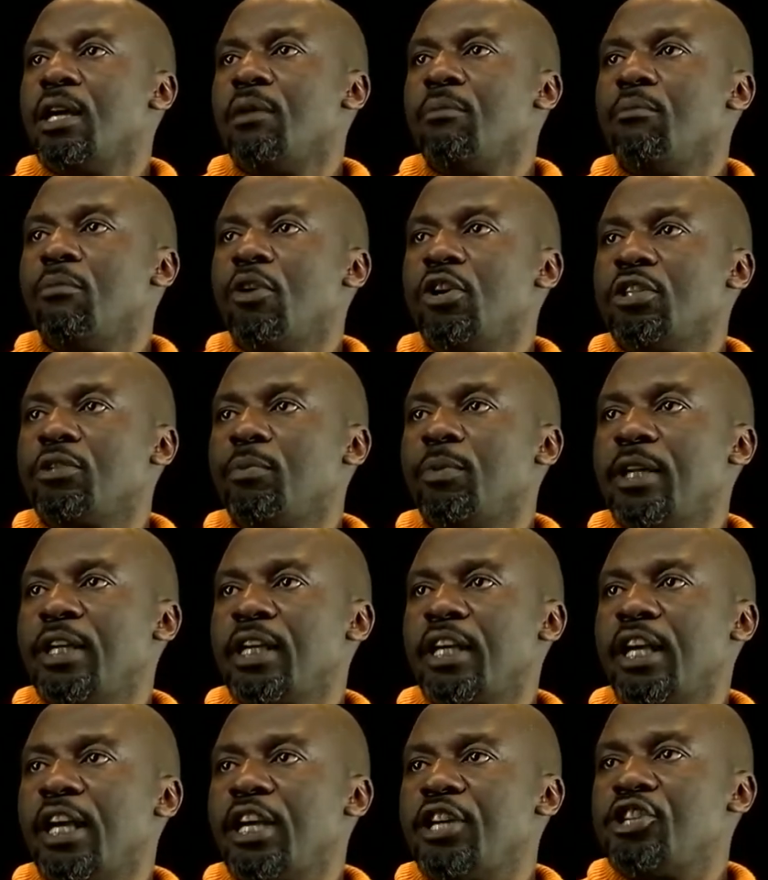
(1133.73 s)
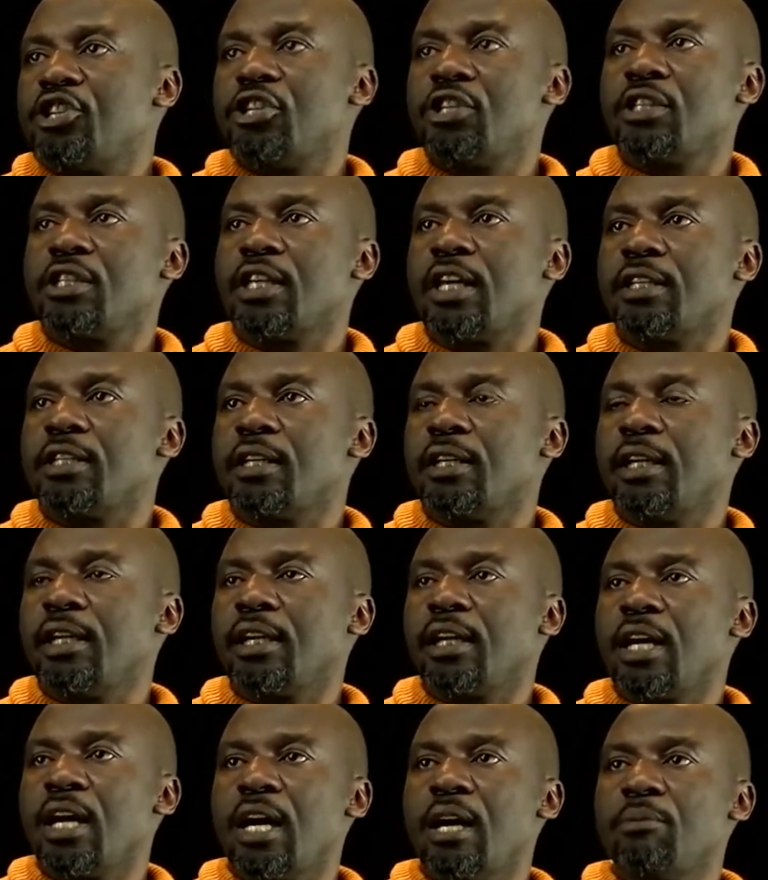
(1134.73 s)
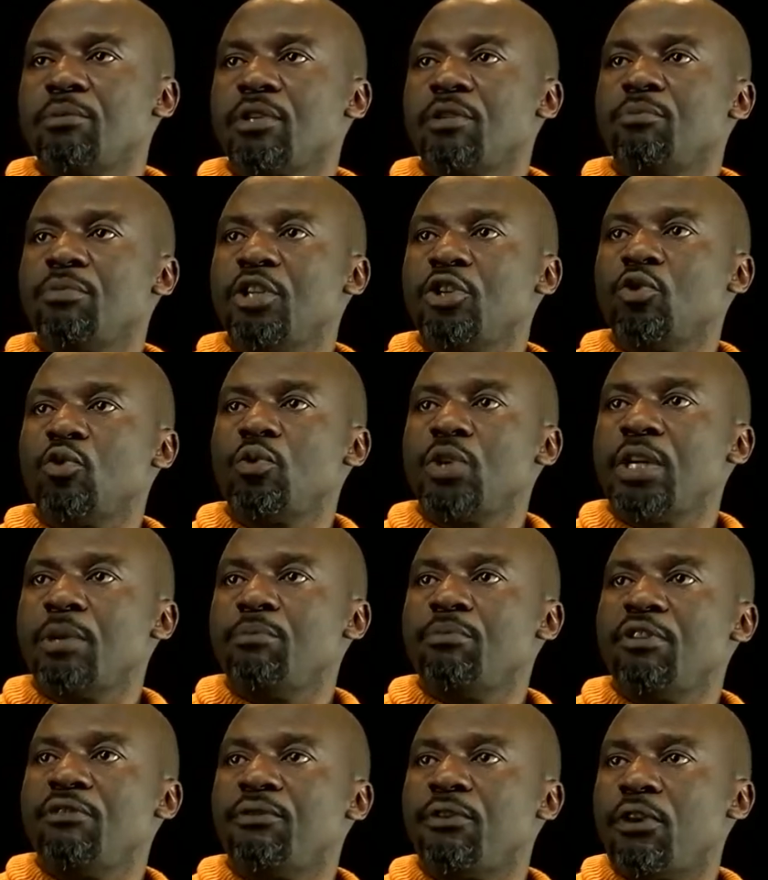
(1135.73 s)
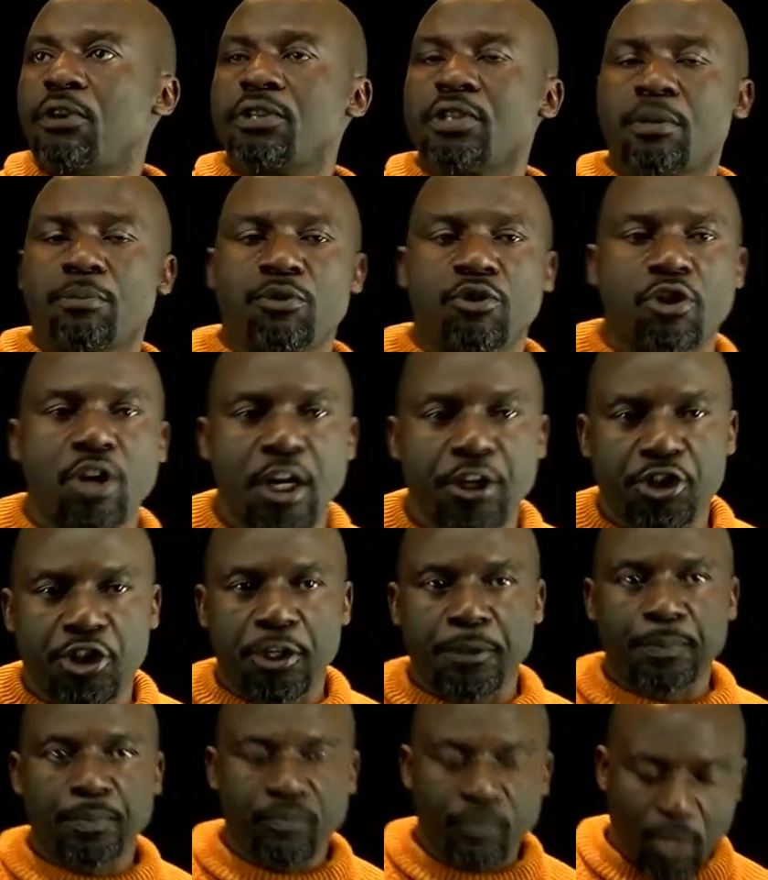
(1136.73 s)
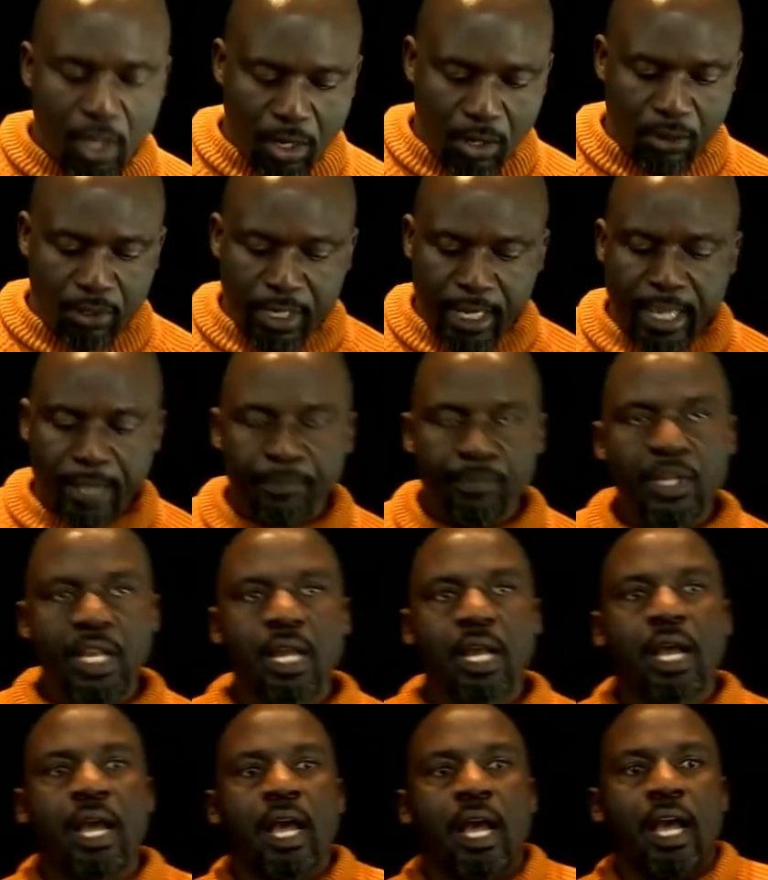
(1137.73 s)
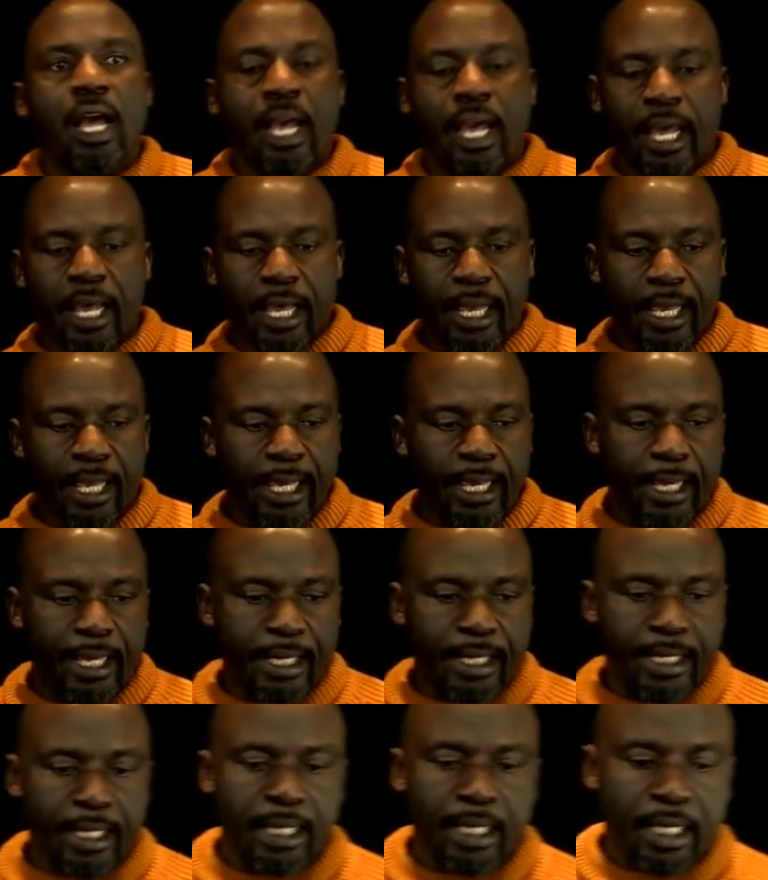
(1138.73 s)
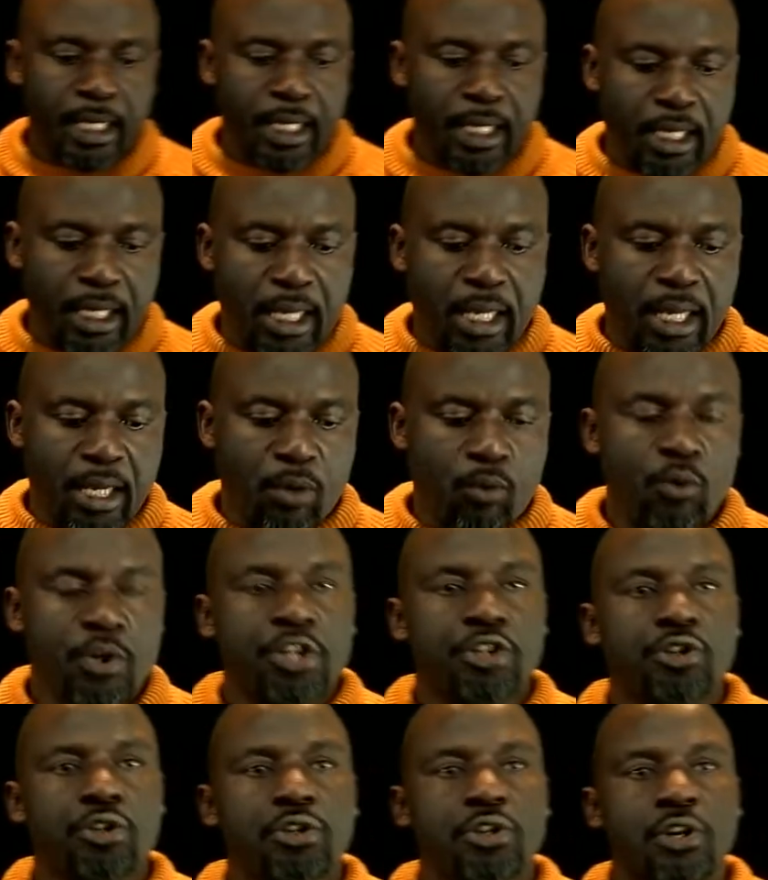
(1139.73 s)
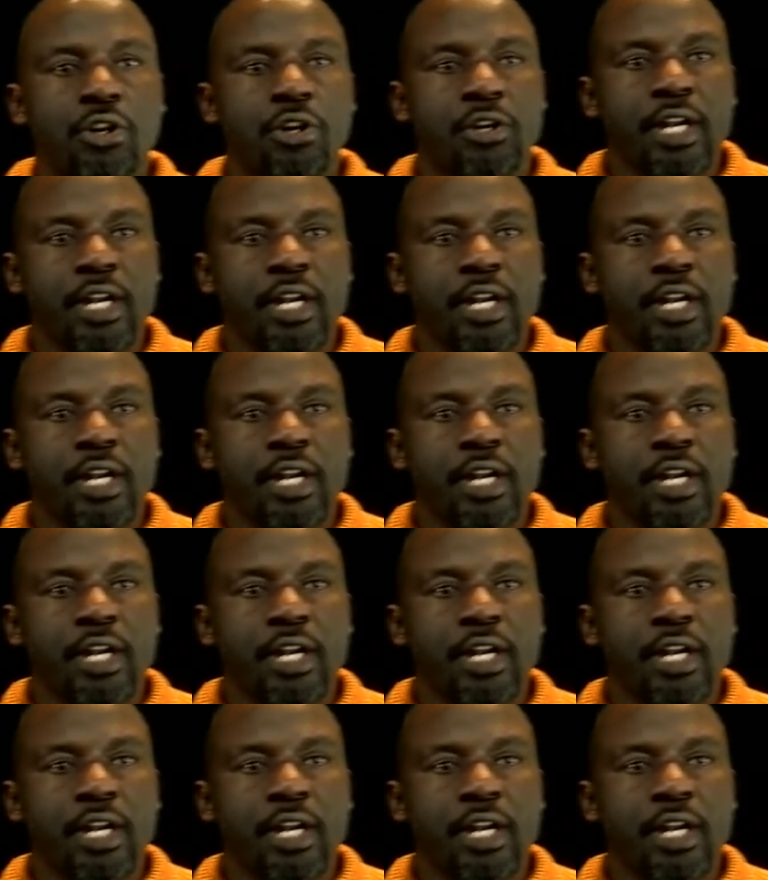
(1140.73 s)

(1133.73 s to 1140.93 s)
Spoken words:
multiplication certainly comes before subtraction. Okay? And we should know